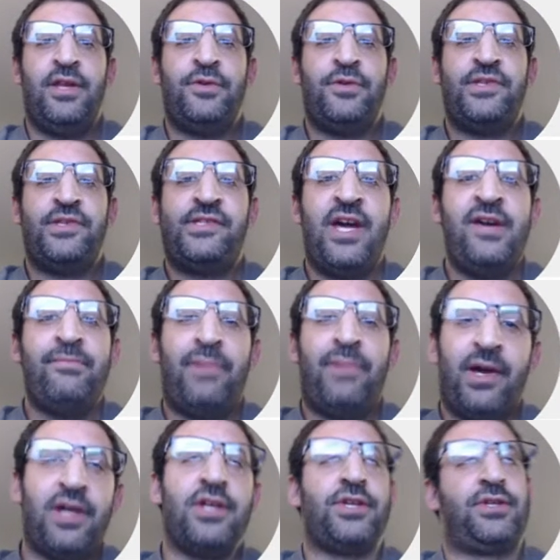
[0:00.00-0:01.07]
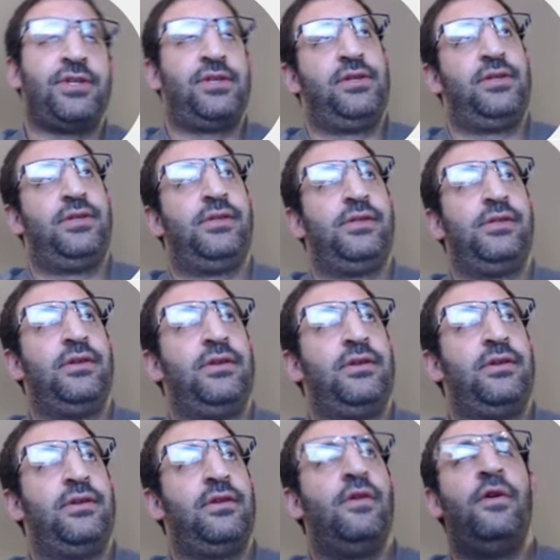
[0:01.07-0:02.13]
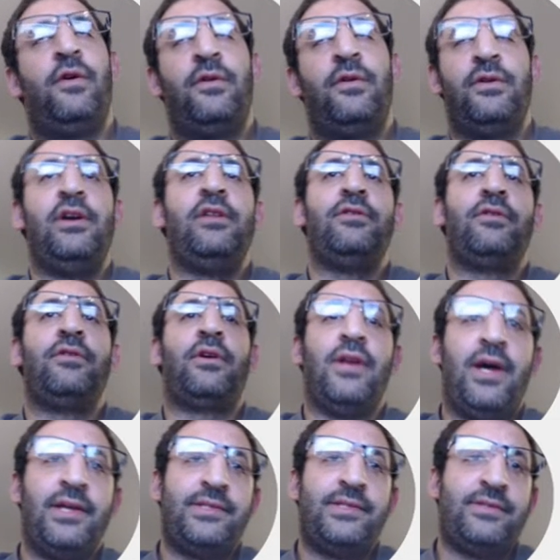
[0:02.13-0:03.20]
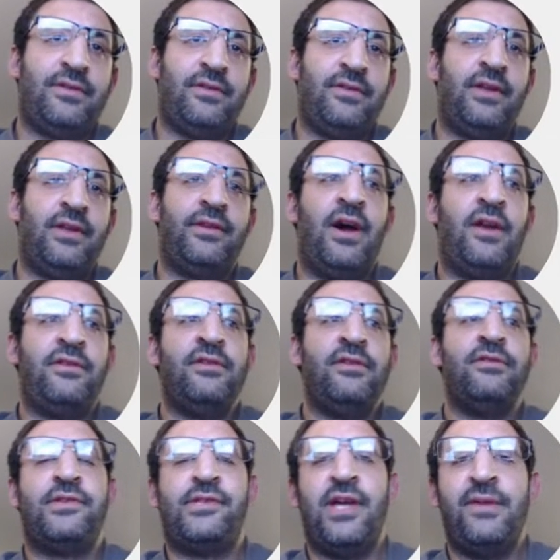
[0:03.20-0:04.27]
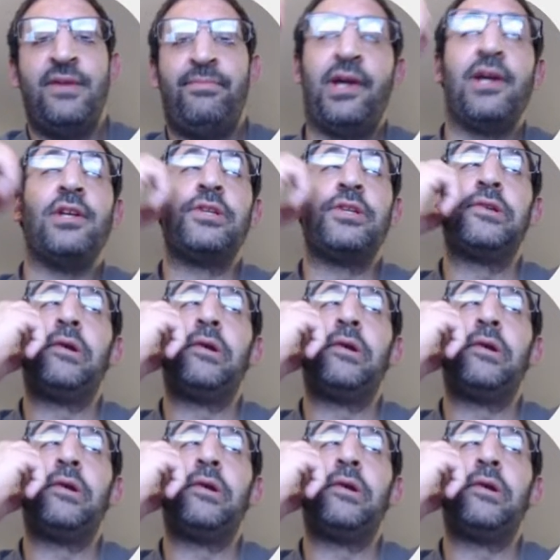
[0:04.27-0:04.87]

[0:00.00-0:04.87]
the same package, or in the class that are in the same package.